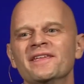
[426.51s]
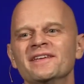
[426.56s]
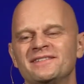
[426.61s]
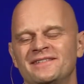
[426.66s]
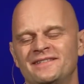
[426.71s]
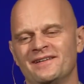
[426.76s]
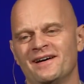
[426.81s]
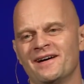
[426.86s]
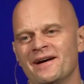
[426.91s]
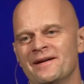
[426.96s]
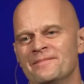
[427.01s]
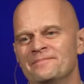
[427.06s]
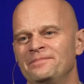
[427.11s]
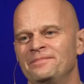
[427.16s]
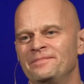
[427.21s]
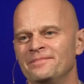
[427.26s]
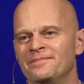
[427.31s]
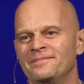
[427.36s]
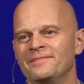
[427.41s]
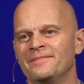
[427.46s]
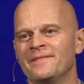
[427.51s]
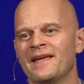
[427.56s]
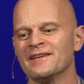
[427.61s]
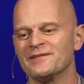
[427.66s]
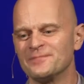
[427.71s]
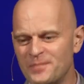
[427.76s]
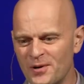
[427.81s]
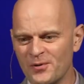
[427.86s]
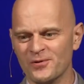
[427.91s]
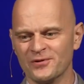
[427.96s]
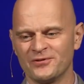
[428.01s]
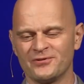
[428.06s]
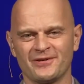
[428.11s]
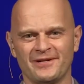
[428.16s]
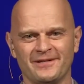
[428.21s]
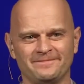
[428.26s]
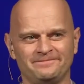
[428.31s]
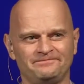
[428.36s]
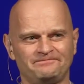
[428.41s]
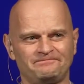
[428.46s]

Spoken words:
this time, as poetry.